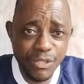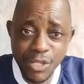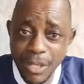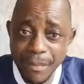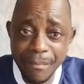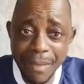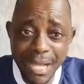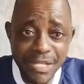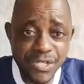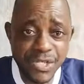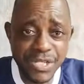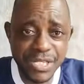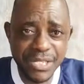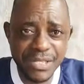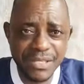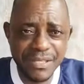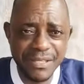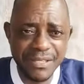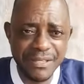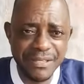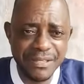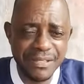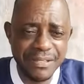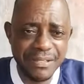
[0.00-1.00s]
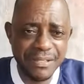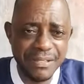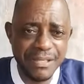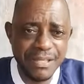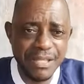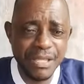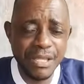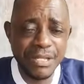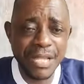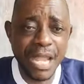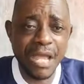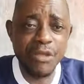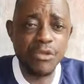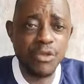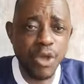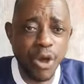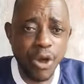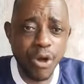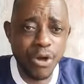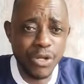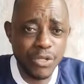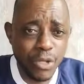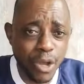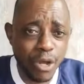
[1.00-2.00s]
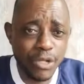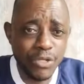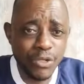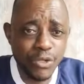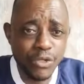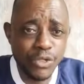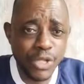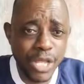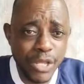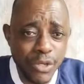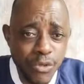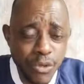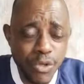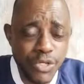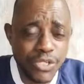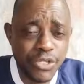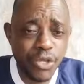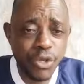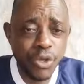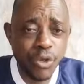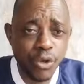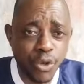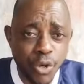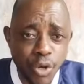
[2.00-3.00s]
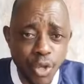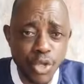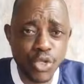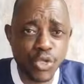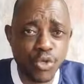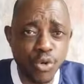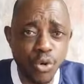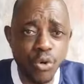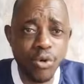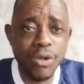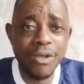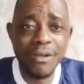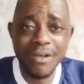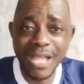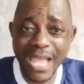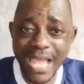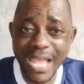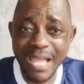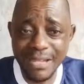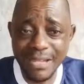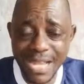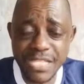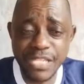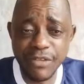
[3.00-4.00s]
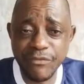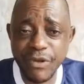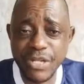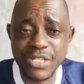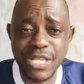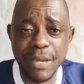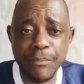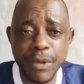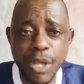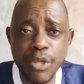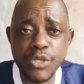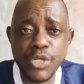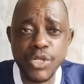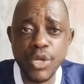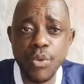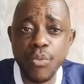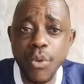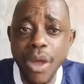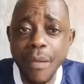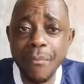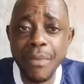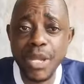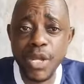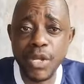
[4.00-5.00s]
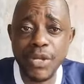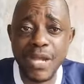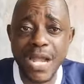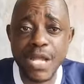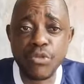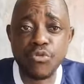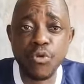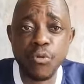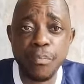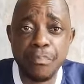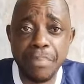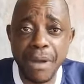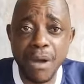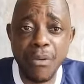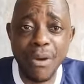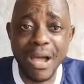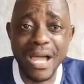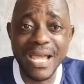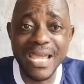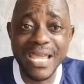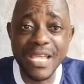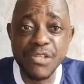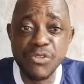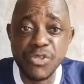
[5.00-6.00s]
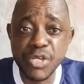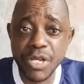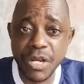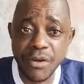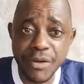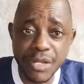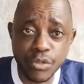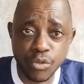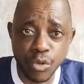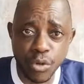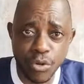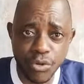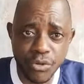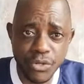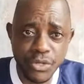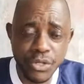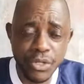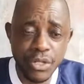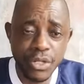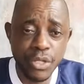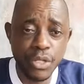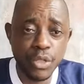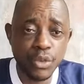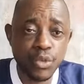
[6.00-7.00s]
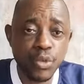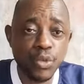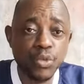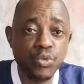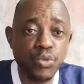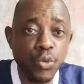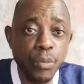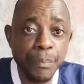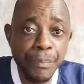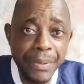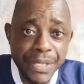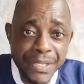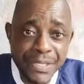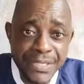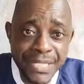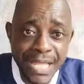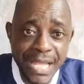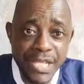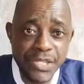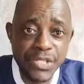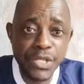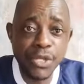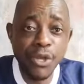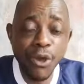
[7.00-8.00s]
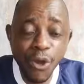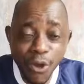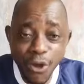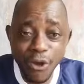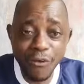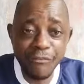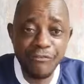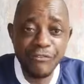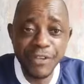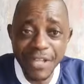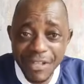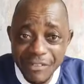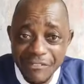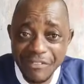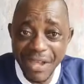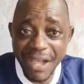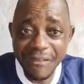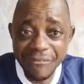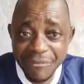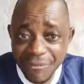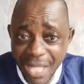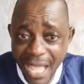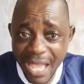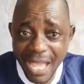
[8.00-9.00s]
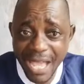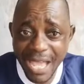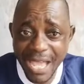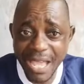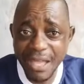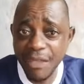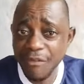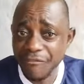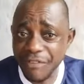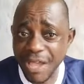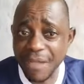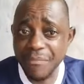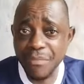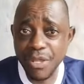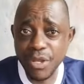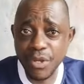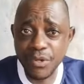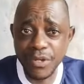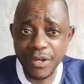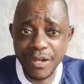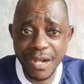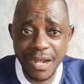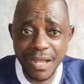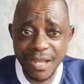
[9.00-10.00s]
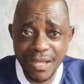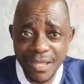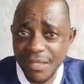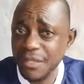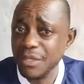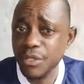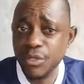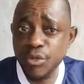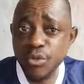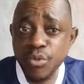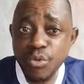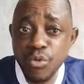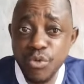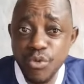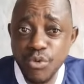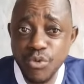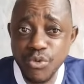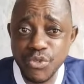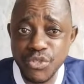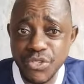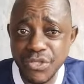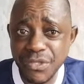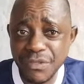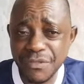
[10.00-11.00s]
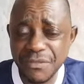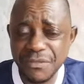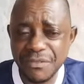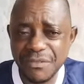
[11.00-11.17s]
Imagine. Now you use close to let's say for example using 1 million naira to power a generator to do business of 5 million naira. You lose.